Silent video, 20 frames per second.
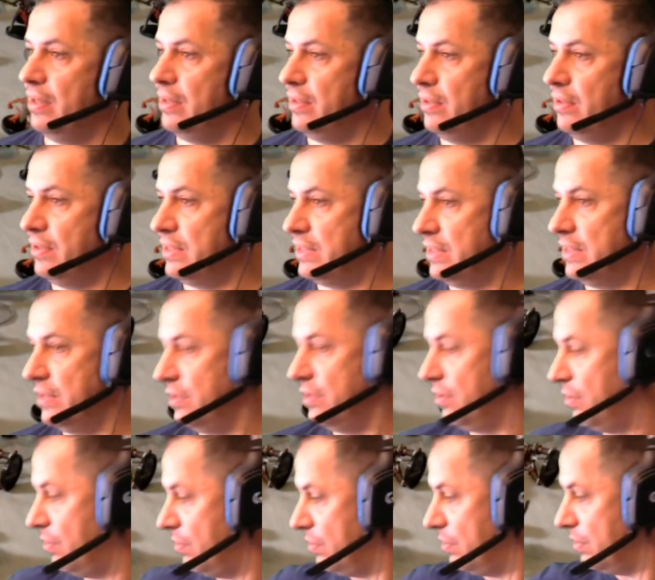You can see the
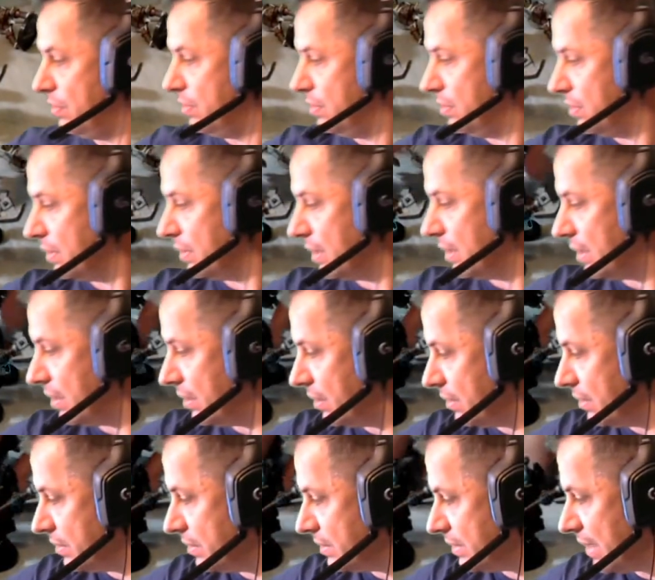gnoll. Kind of
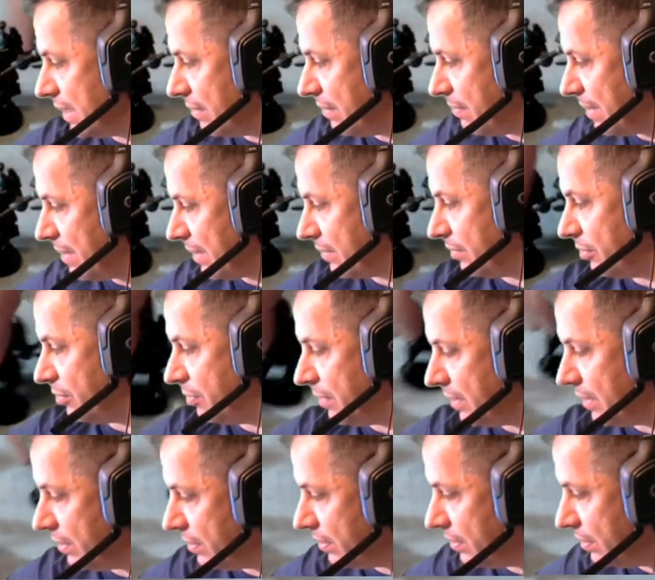slide him back a little
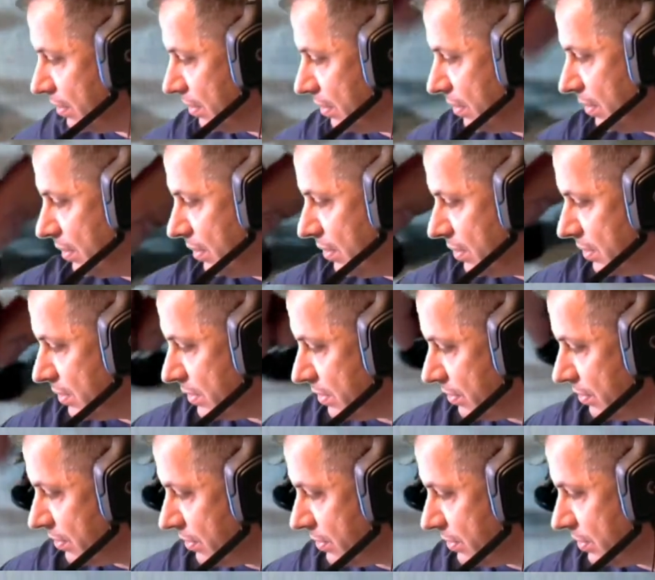bit here.
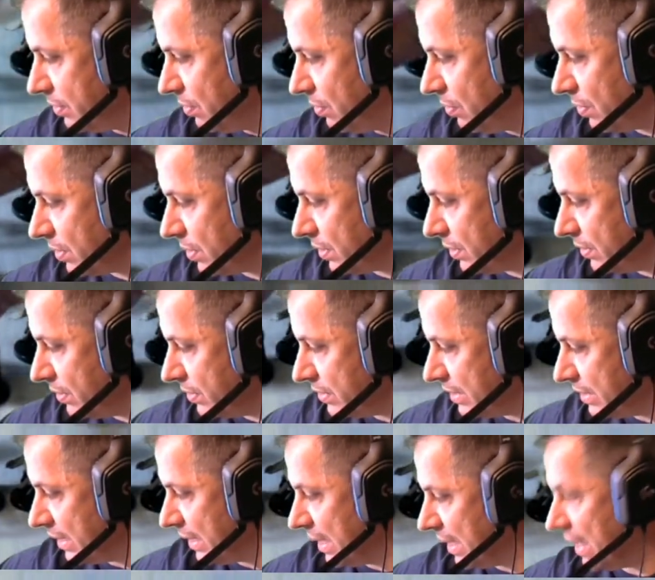So there's the orc, there's
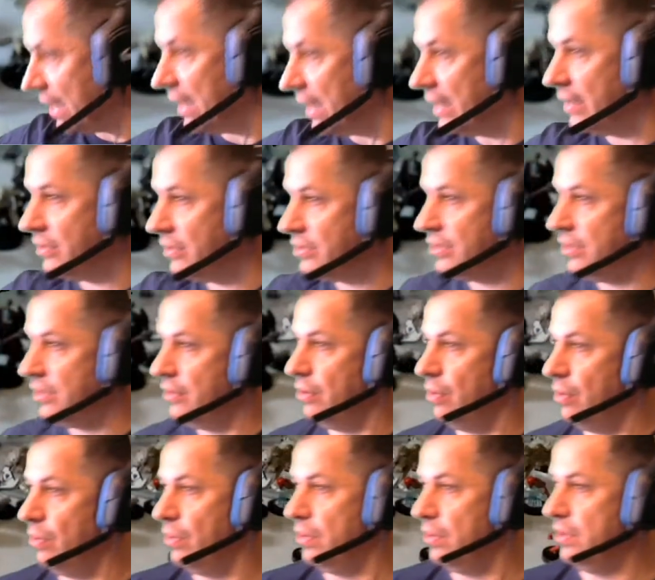the guy, and there's the
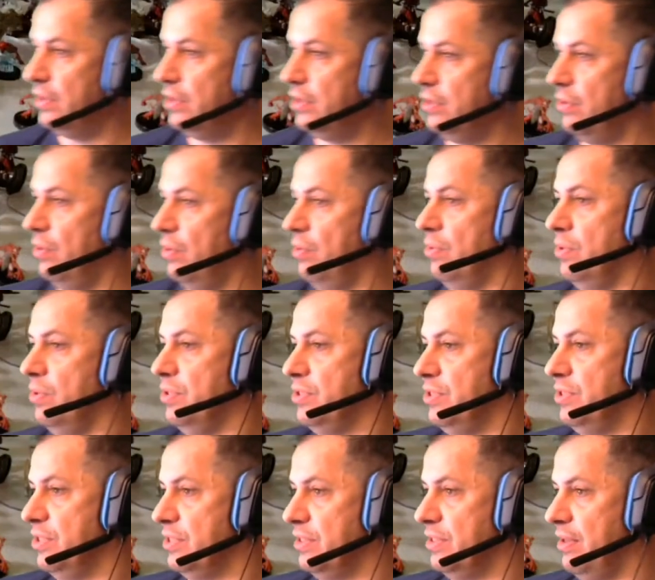gnoll. And the gnoll is
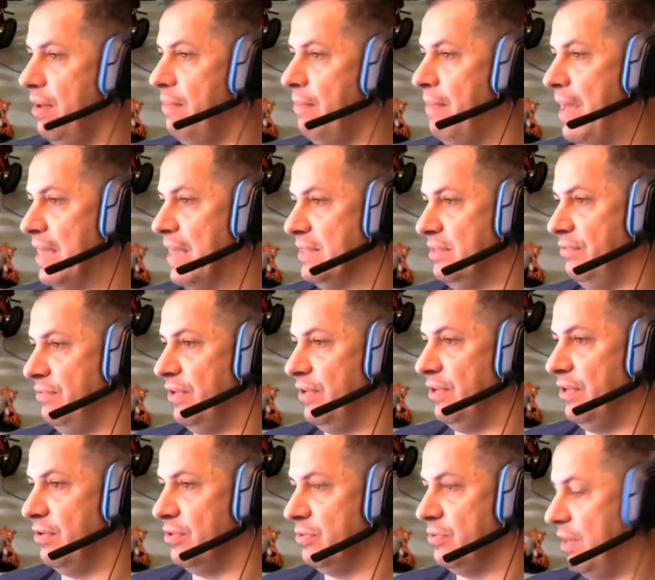just a massive
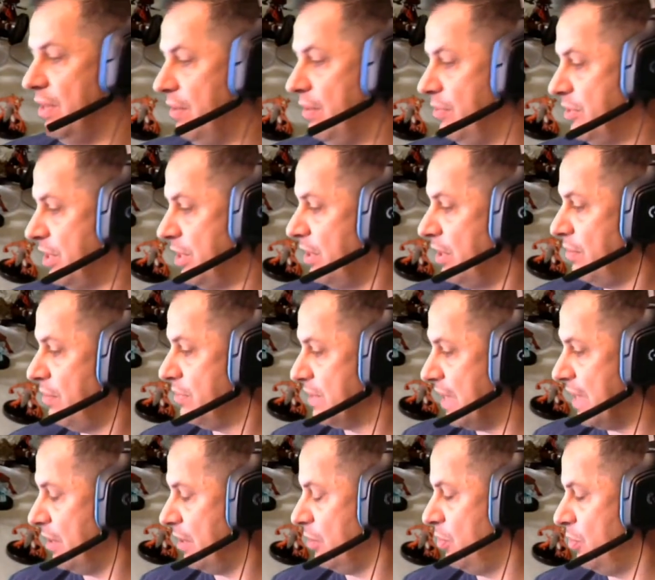figure as well, which I thought was
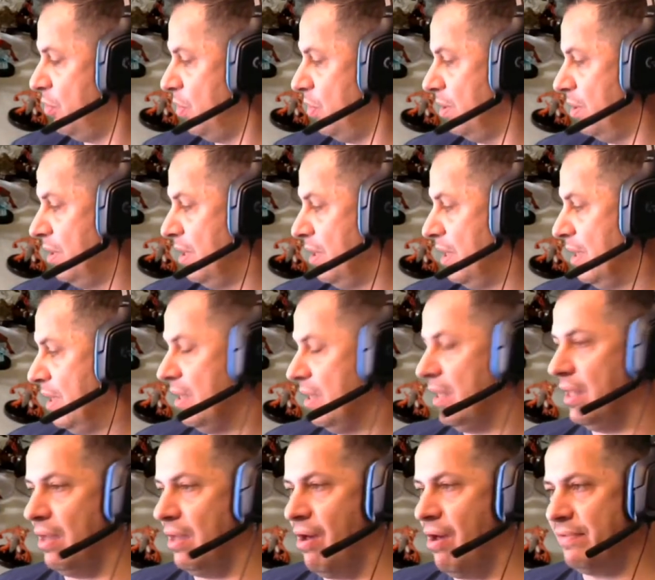kind of cool.
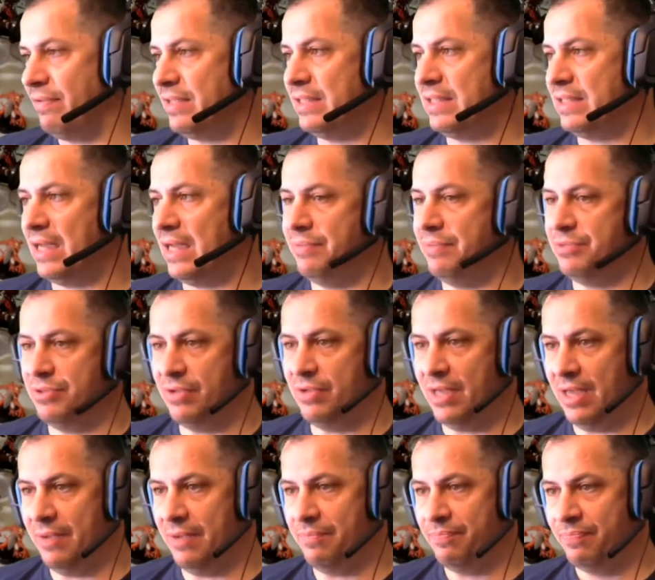Oftentimes you
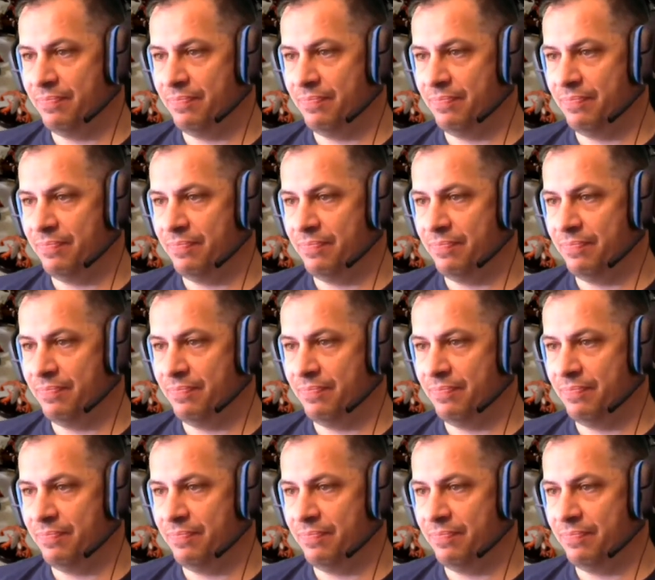get